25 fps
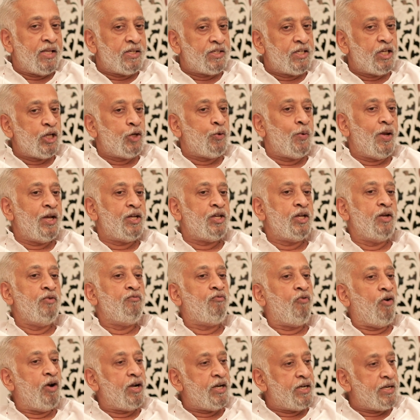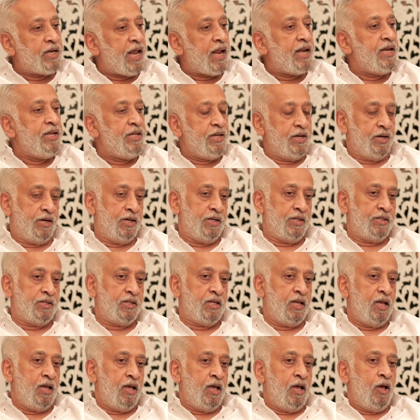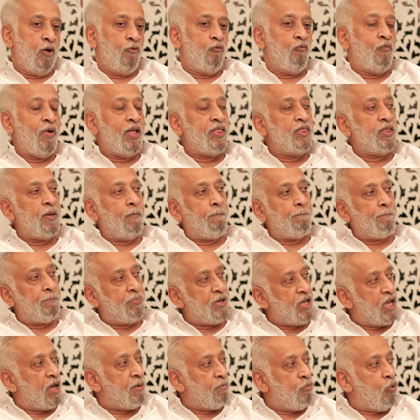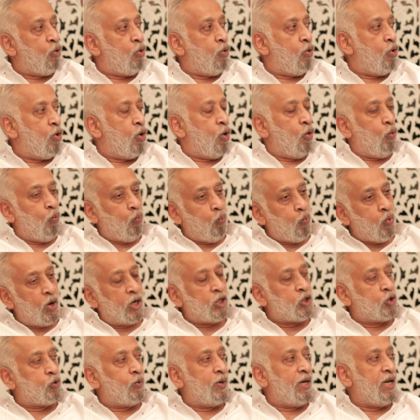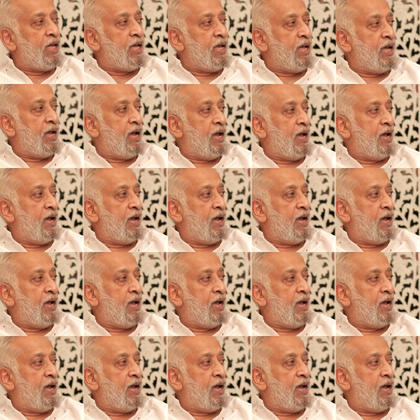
situation for 10 years when the PMO virtually